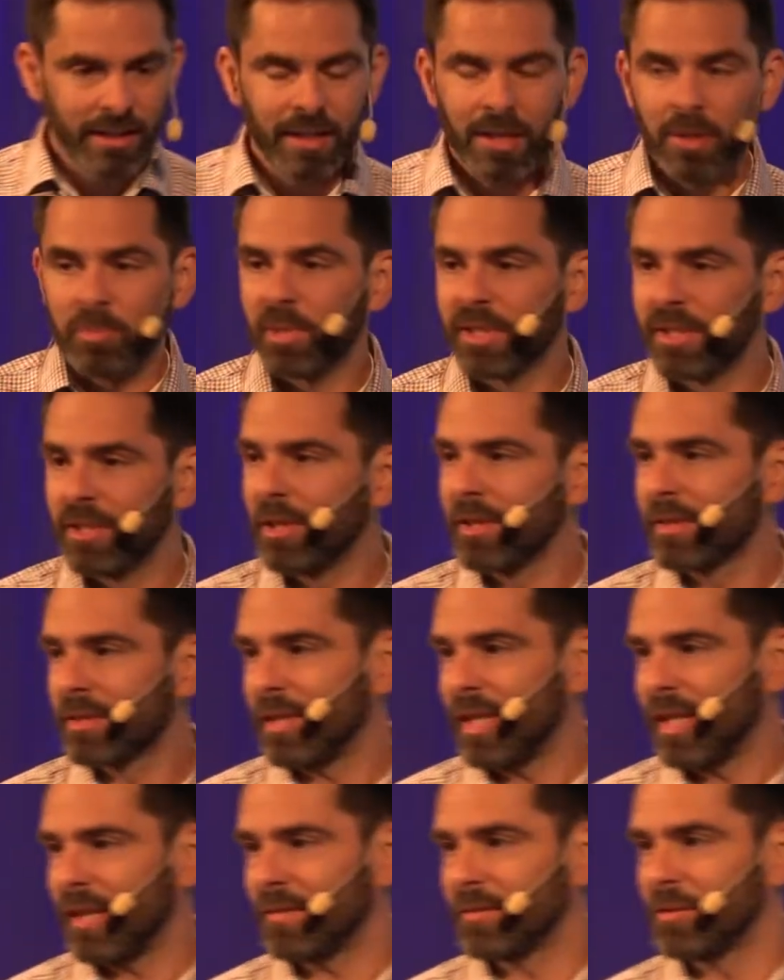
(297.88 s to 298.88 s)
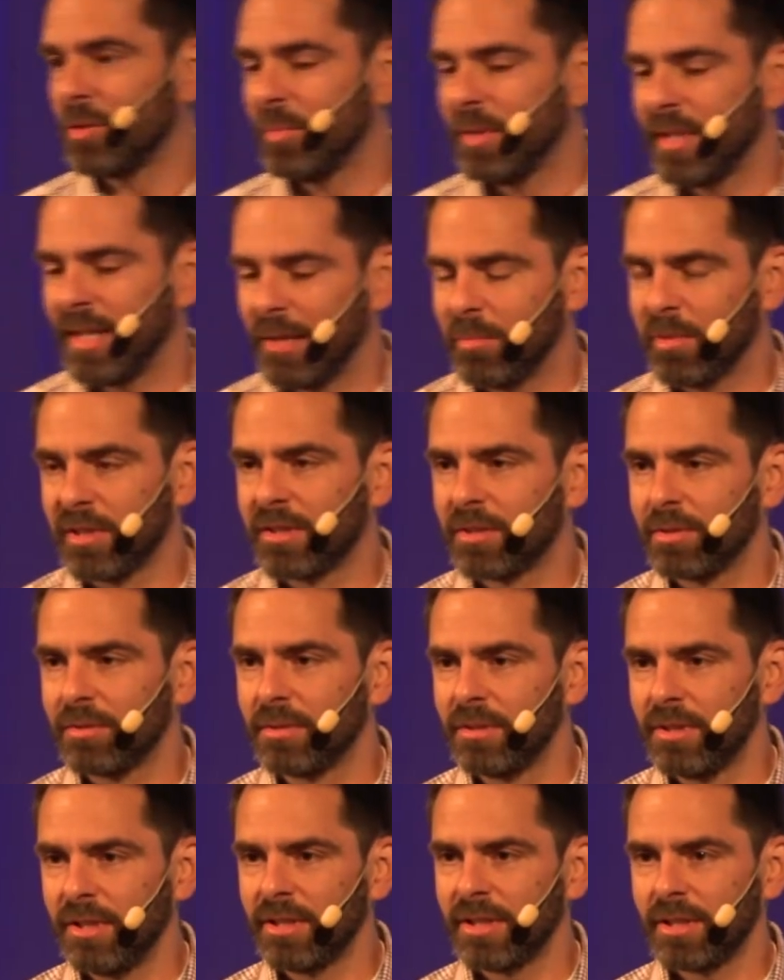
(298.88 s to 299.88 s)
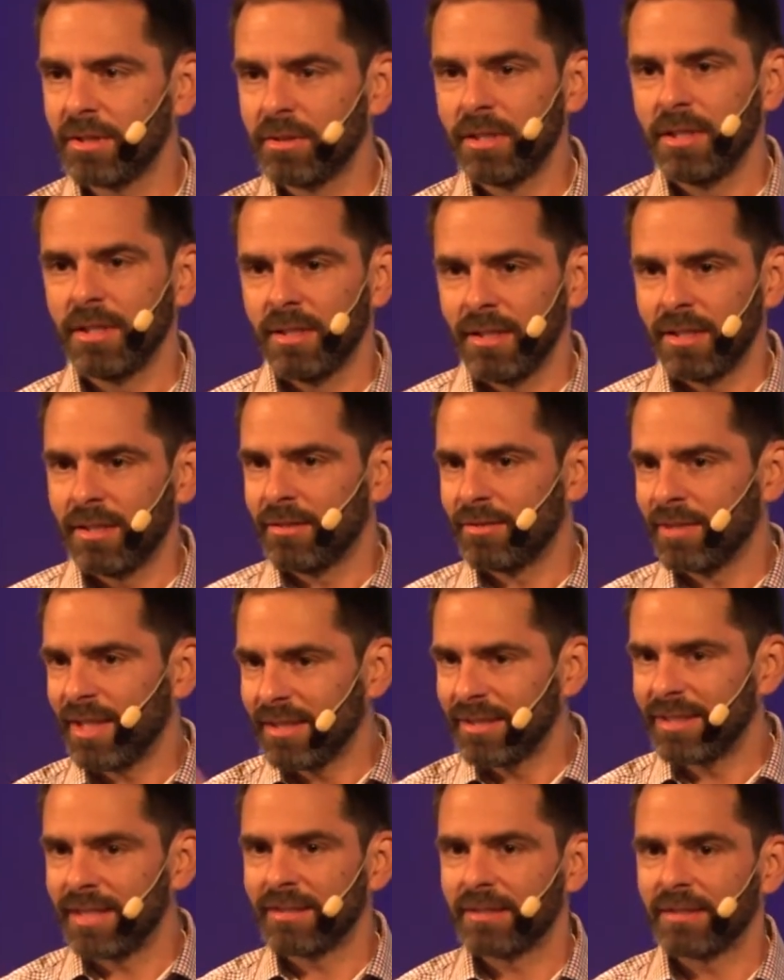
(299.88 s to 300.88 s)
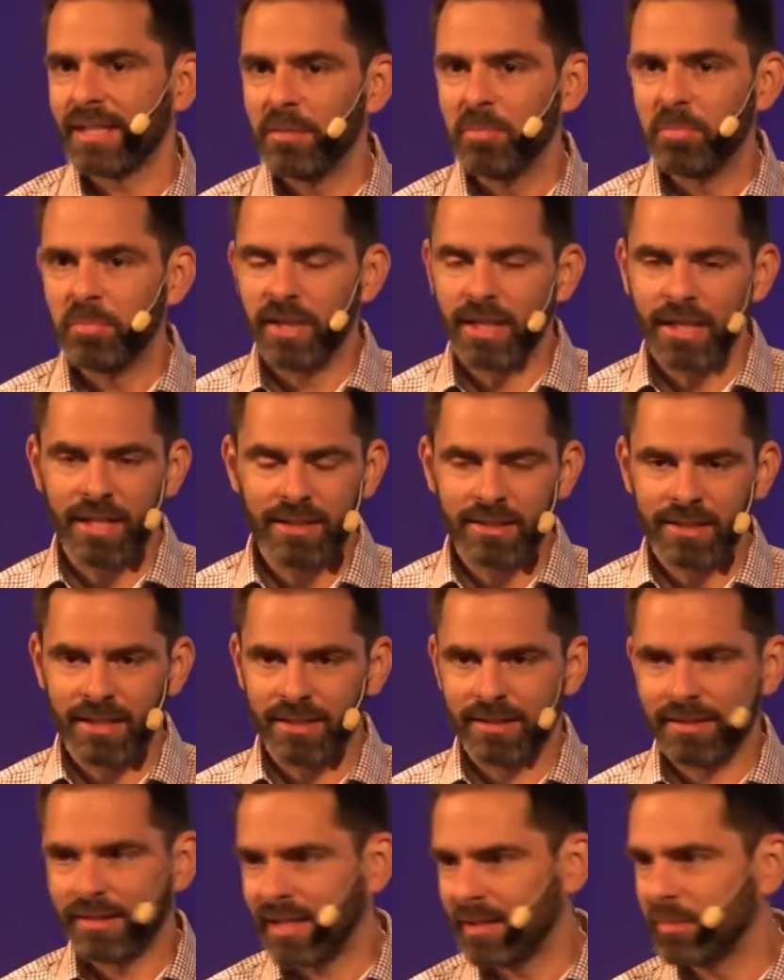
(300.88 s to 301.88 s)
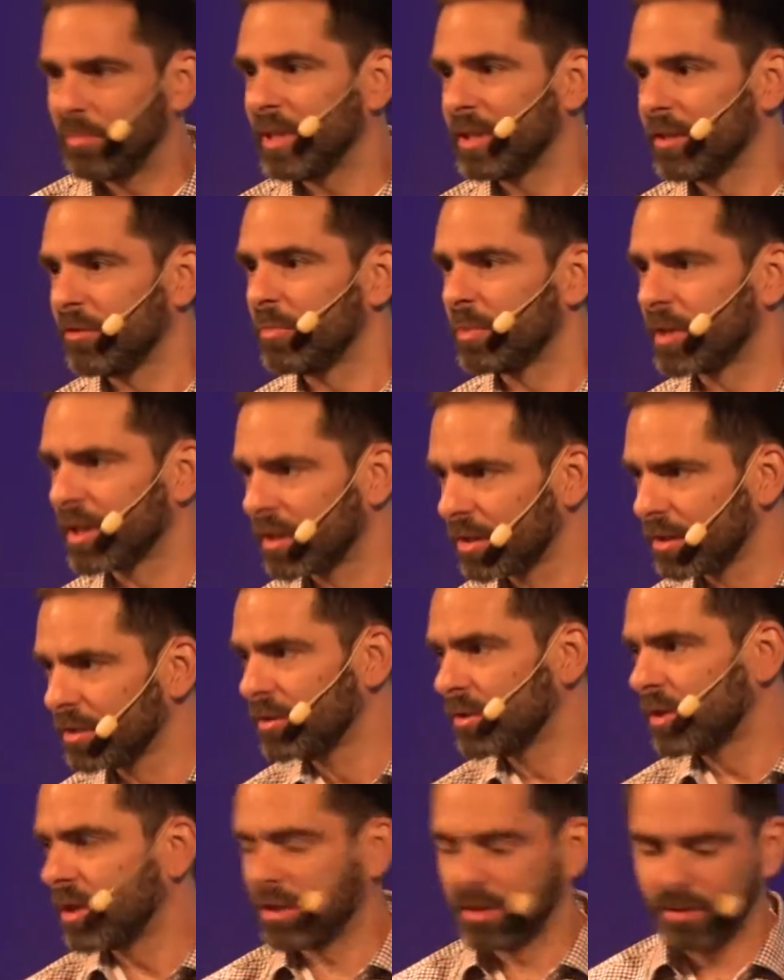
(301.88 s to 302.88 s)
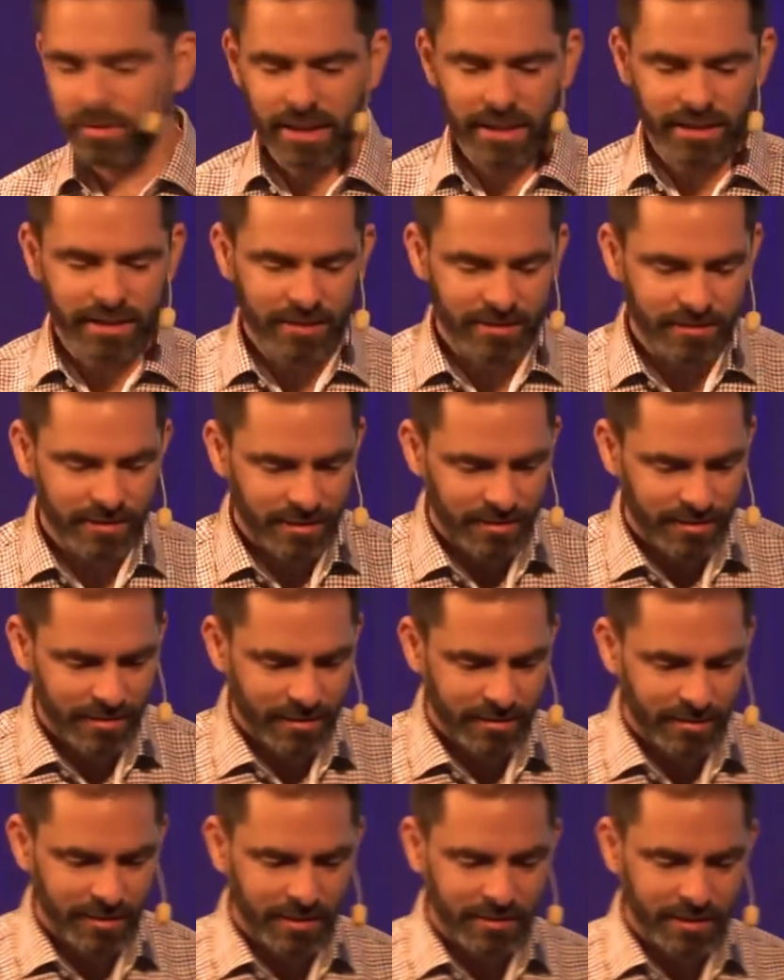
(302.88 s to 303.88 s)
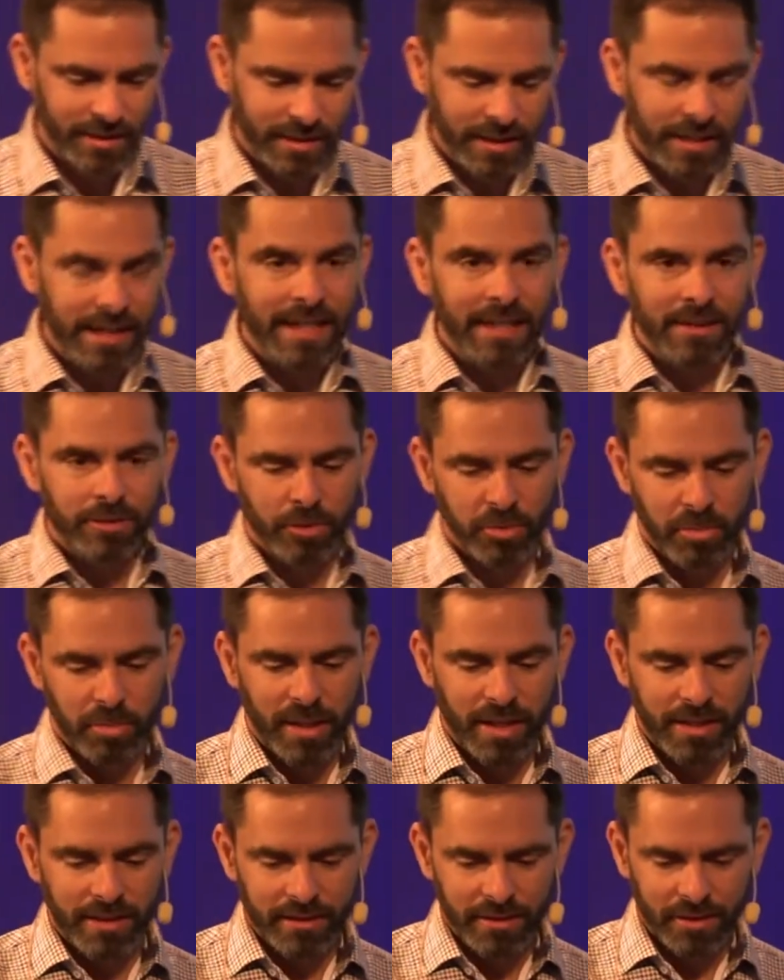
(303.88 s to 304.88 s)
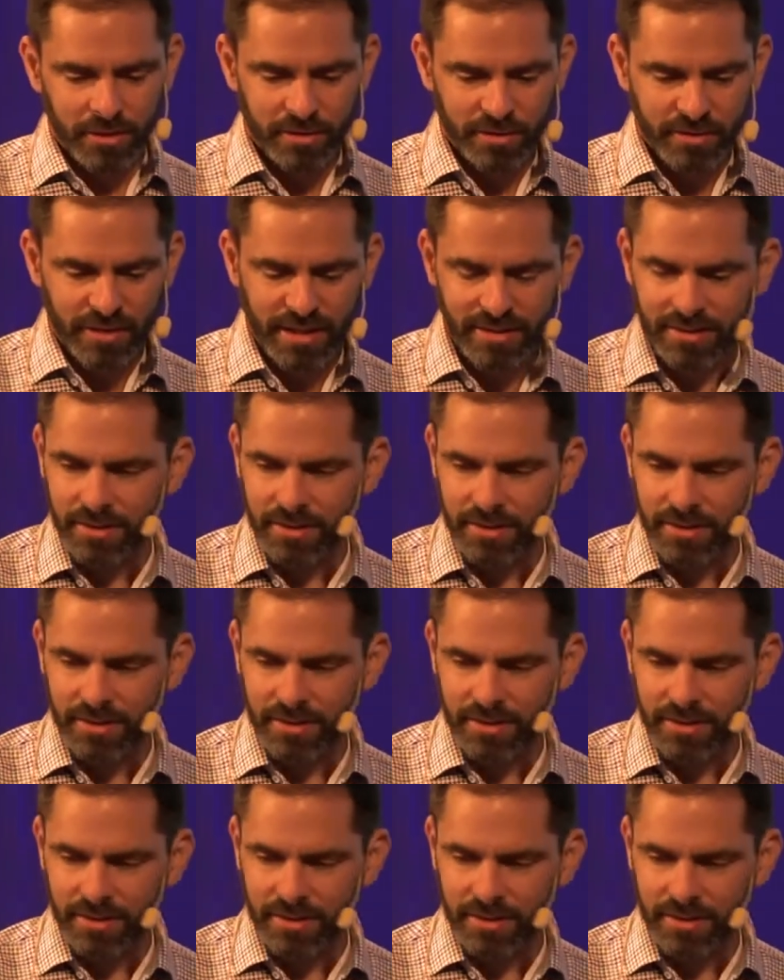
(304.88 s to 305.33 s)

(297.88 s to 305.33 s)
but you also have to be able to, write that template and that bit of glue code that is necessary to bind those things